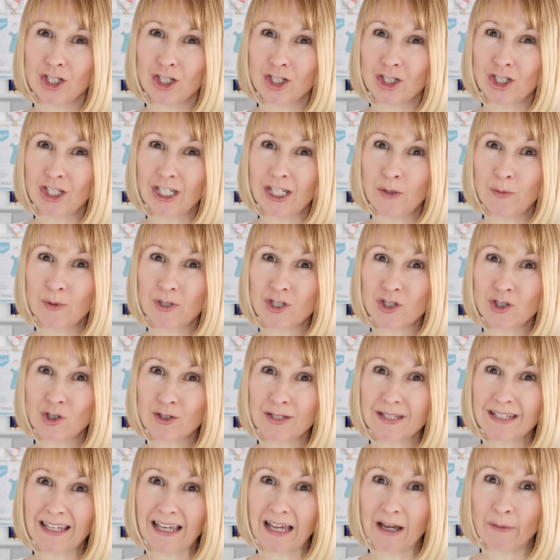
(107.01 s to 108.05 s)
she was
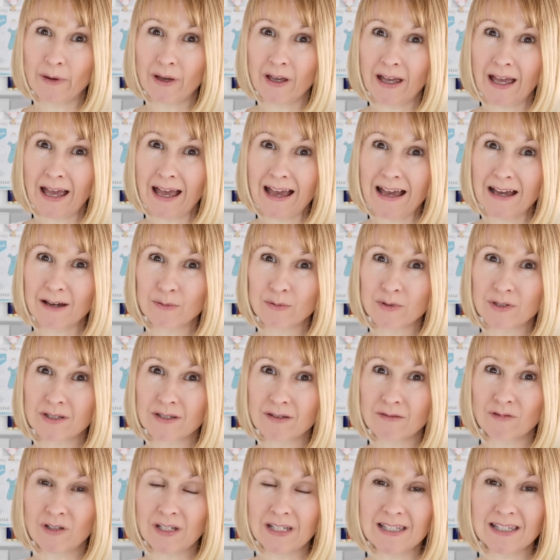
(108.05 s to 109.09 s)
sorting out her
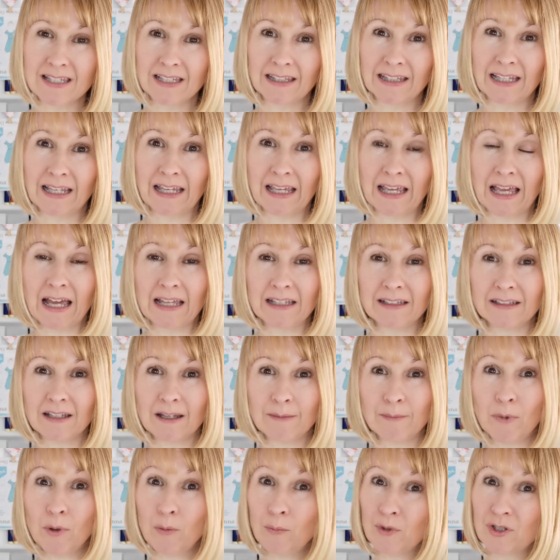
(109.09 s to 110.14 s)
house recently, and
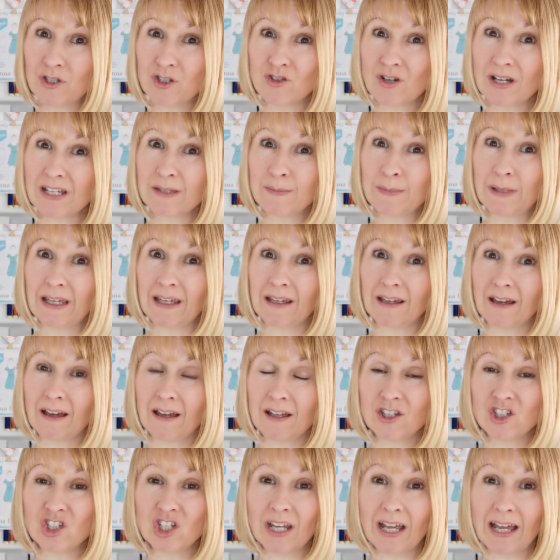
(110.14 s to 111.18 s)
her mum was a dressmaker
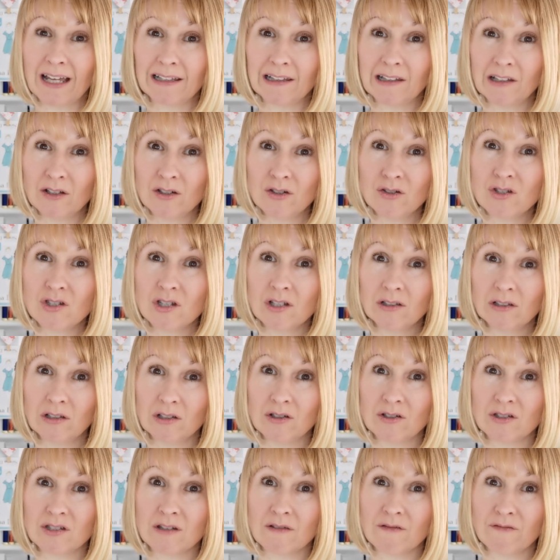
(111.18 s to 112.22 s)
and she had loads and
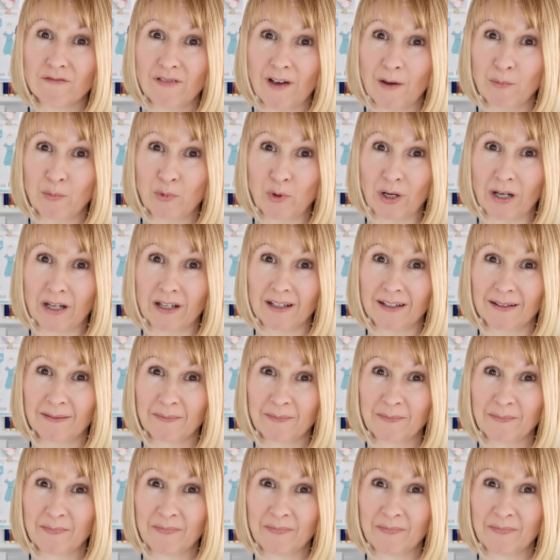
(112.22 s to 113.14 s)
loads of fabric.